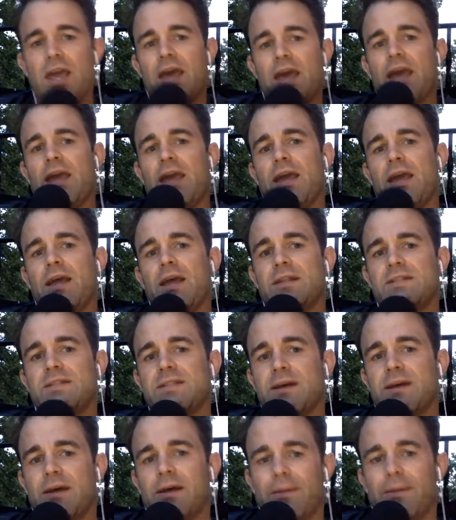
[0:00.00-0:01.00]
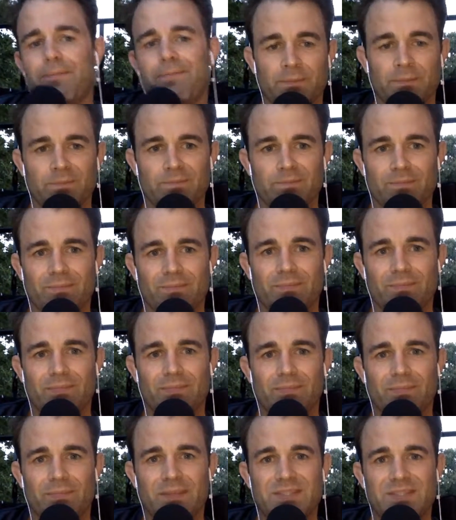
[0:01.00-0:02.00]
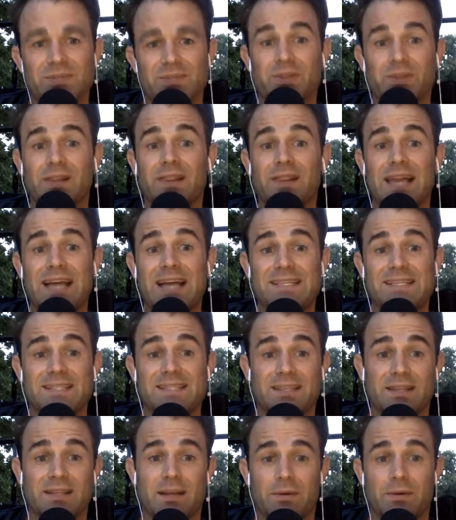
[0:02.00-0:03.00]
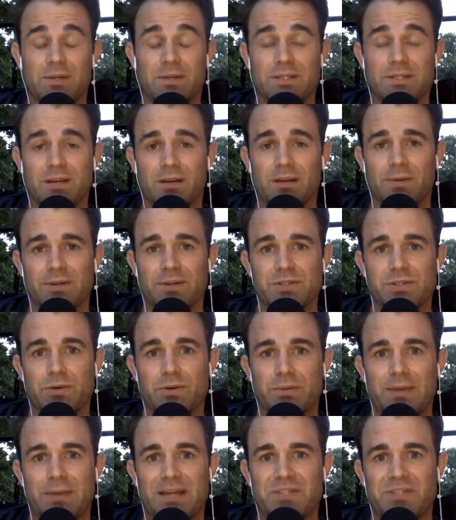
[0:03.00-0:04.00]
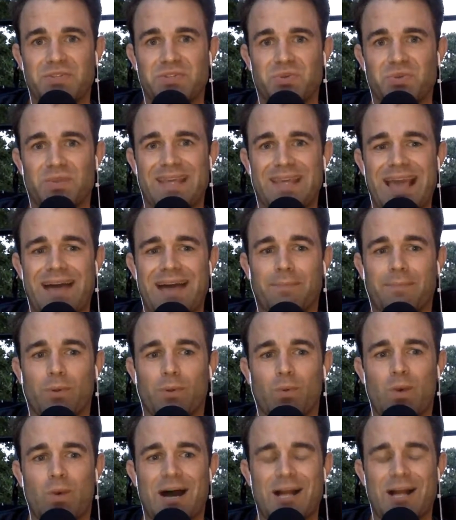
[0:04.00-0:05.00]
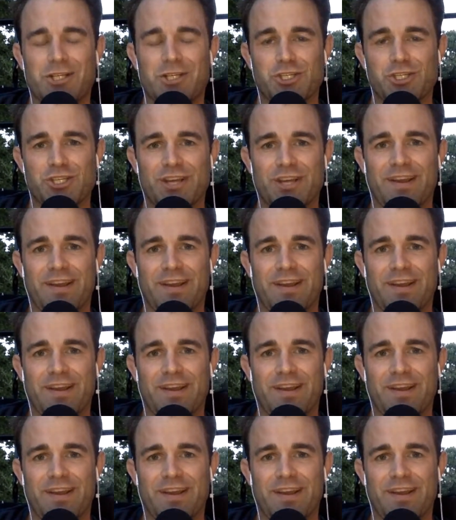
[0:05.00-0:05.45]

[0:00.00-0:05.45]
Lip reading: And so the last thing that I want to talk about is going back to the Apple Watch,